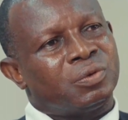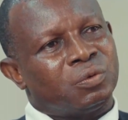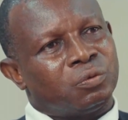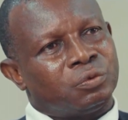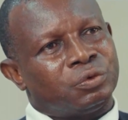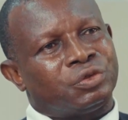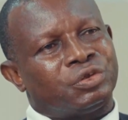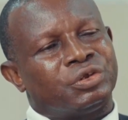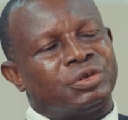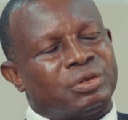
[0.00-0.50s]

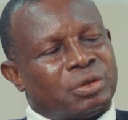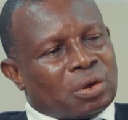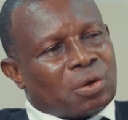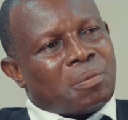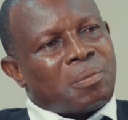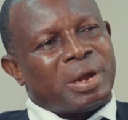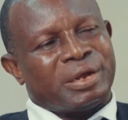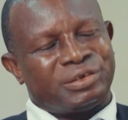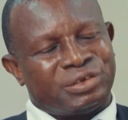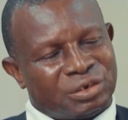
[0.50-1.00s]
with it. All
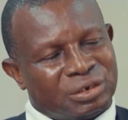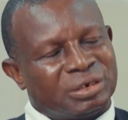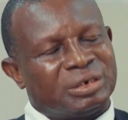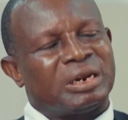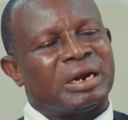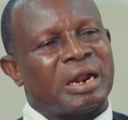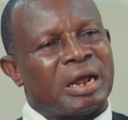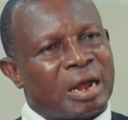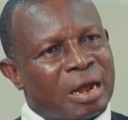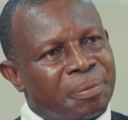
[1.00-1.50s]
my
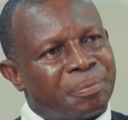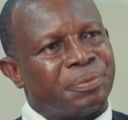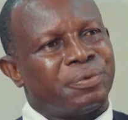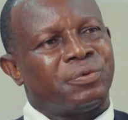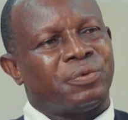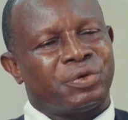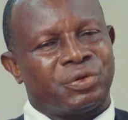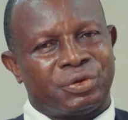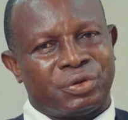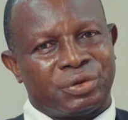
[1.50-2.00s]
children are happy
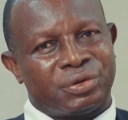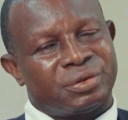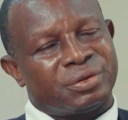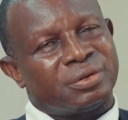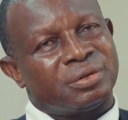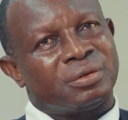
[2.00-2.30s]
with it.